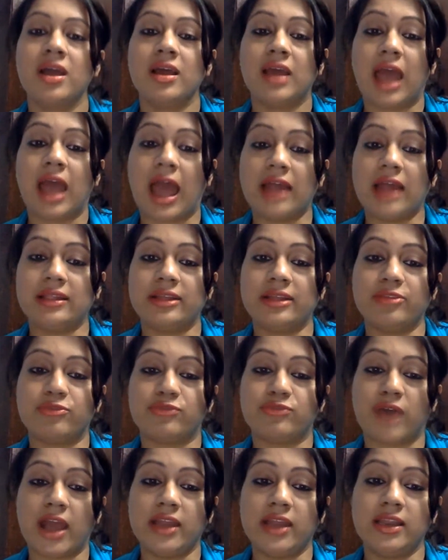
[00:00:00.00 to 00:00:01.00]
And then
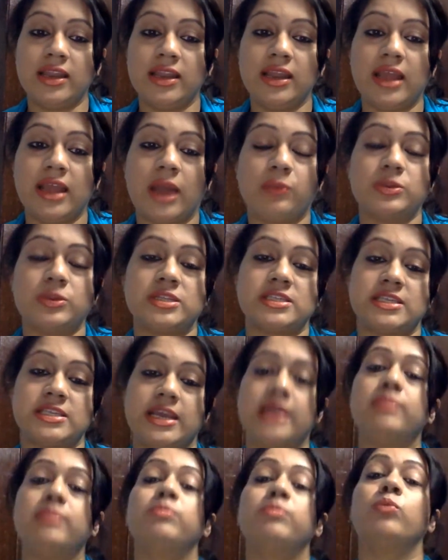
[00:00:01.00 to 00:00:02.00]
finally, I would
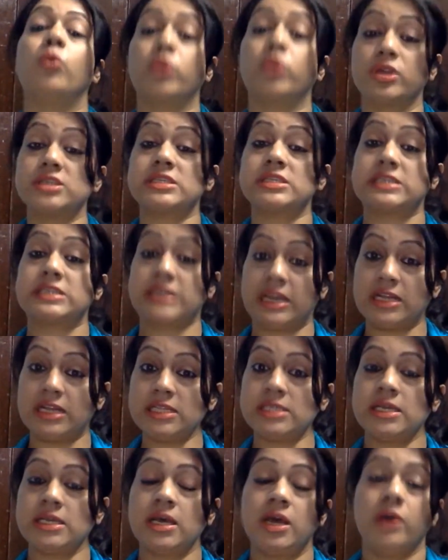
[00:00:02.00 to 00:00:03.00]
say motor
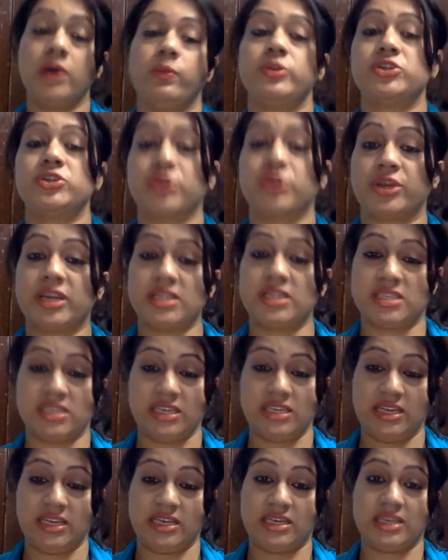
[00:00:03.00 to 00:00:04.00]
skills, which your kids
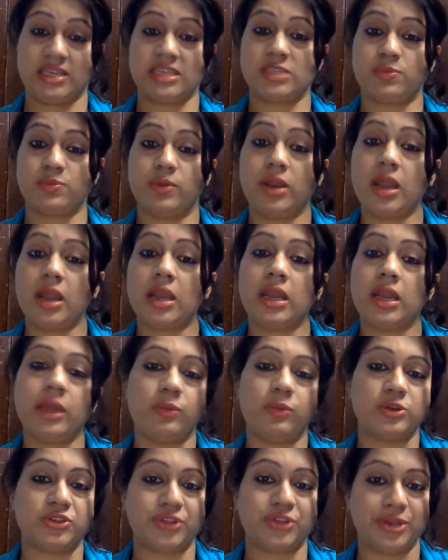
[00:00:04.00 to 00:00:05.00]
need desperately,
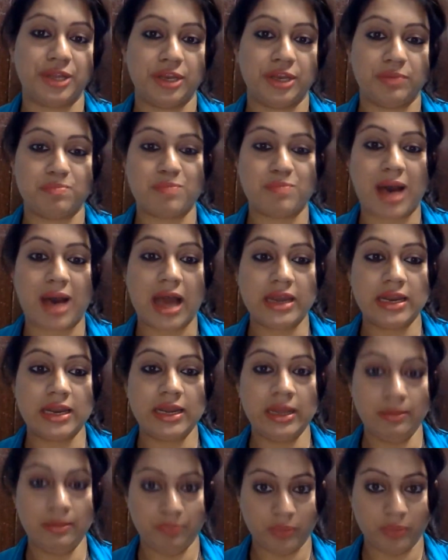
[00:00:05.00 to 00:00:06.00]
which they need
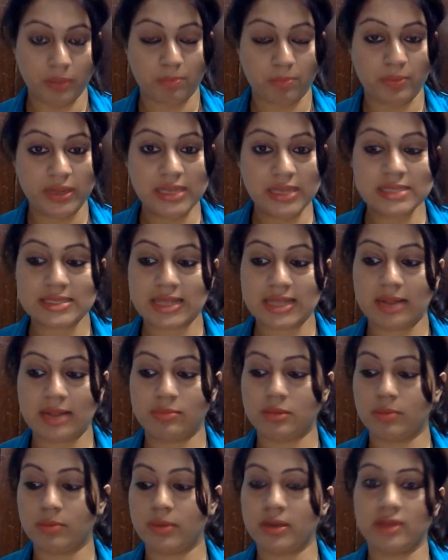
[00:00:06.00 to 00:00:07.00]
badly. Please
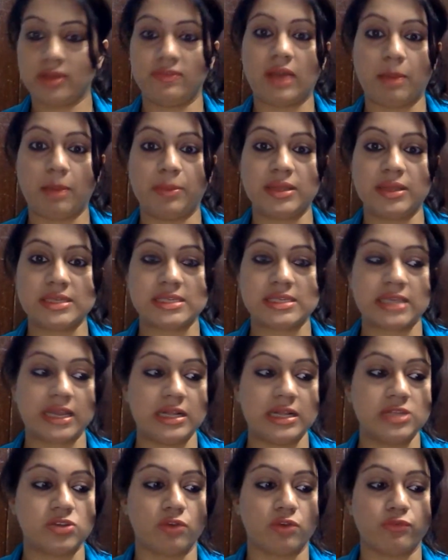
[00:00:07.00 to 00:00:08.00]
help them in developing
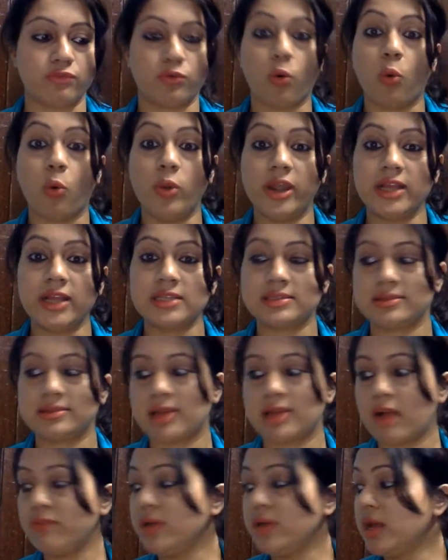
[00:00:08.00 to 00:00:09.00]
skills of holding stuff.